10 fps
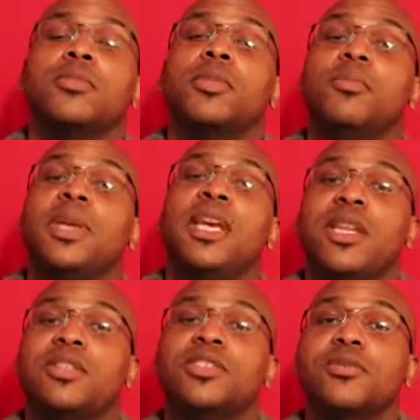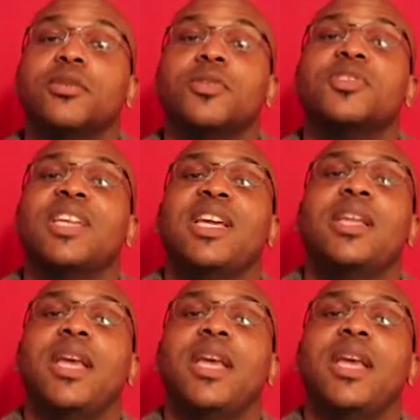to men in general, of saying,